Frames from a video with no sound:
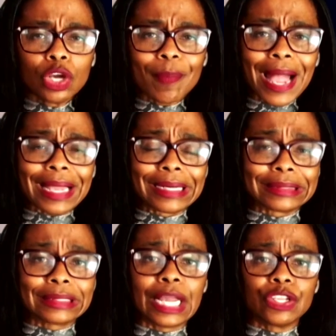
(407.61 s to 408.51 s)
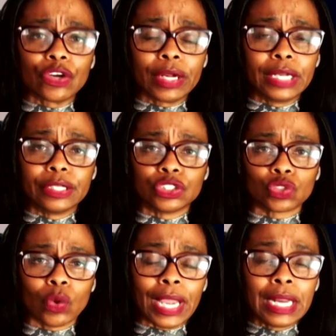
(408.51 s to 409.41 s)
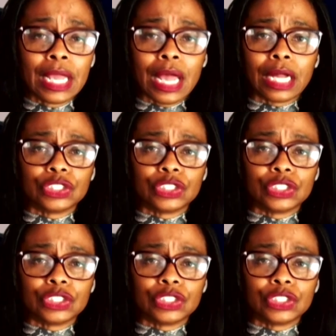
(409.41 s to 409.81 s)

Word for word: back at his tenure in Detroit, uh,